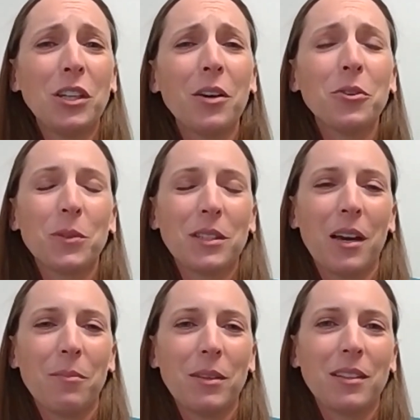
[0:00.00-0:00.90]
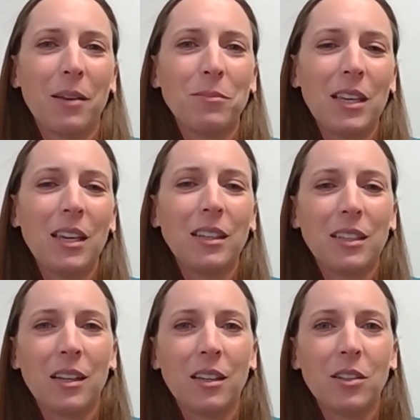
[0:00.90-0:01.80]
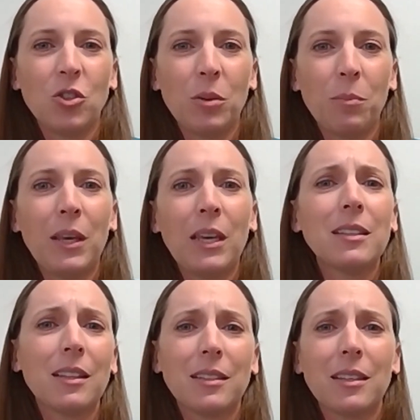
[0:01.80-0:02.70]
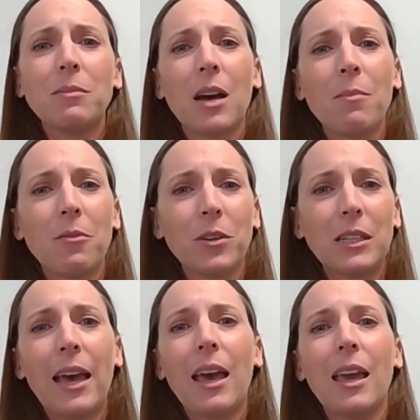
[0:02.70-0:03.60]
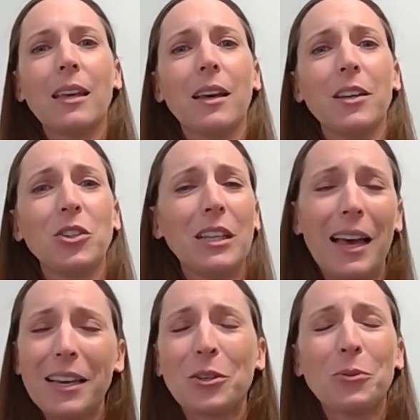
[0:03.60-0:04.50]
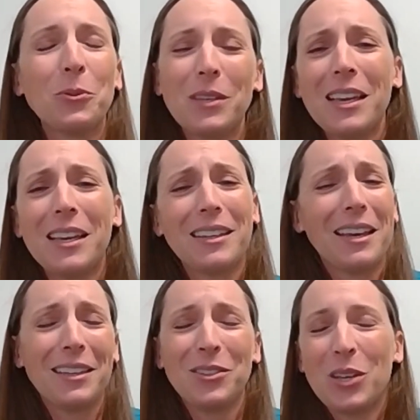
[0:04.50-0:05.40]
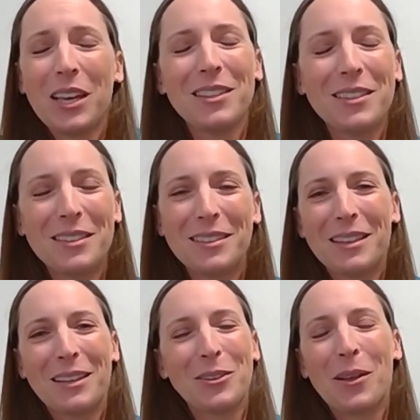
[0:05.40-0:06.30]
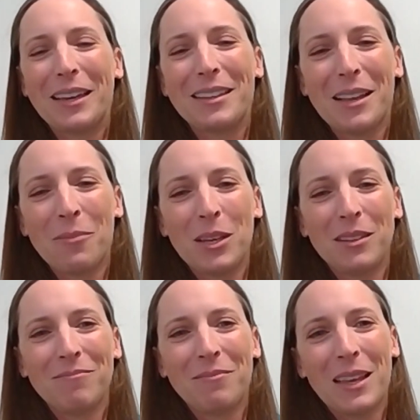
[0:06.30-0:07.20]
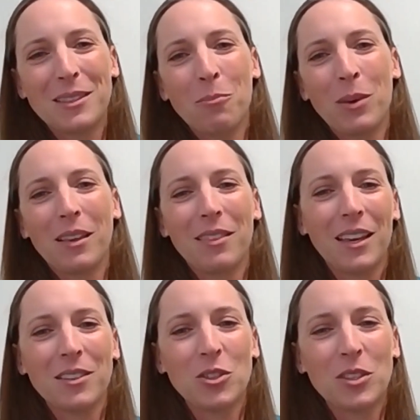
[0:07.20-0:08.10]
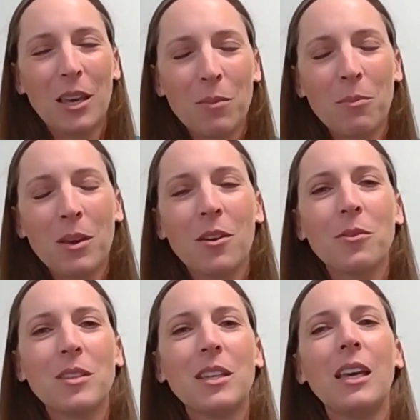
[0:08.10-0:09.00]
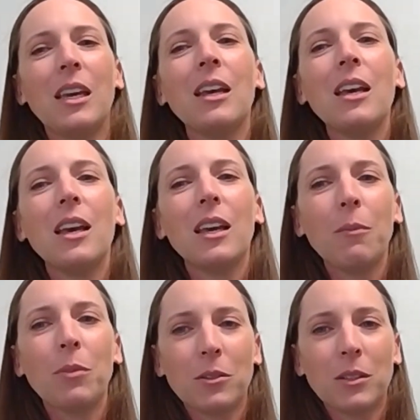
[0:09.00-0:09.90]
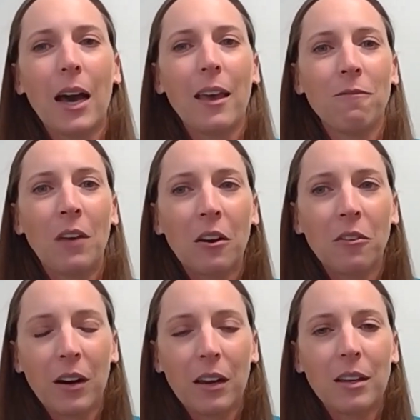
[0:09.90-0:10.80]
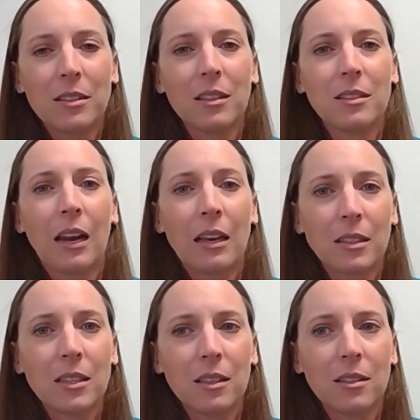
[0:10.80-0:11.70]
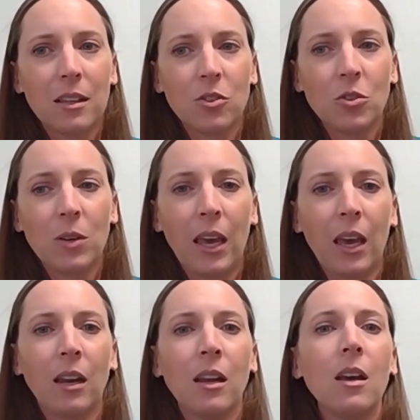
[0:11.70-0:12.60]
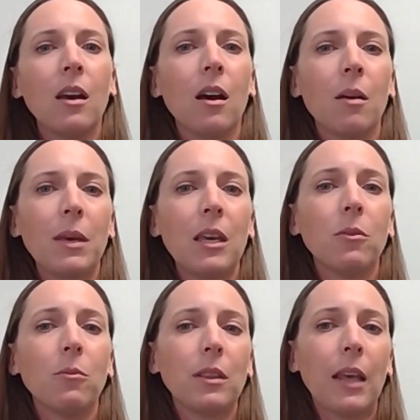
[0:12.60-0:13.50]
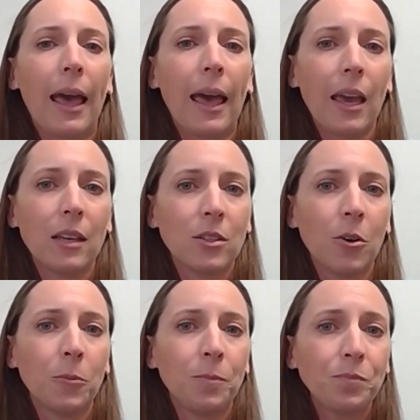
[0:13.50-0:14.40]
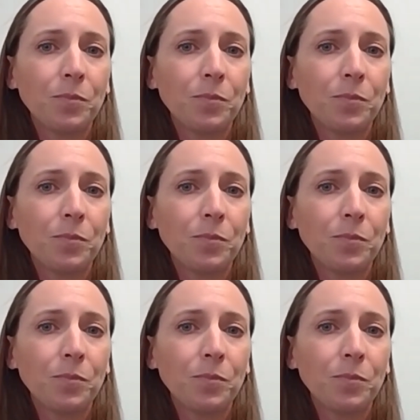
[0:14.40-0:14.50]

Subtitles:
knows what time it's time to eat, and she pees at the same time every day. And like, she likes her routine. Like that's all I mean, that's the big thing, is just keep them in their routine, keep their diet very, very consistent as you can, even with the hay. So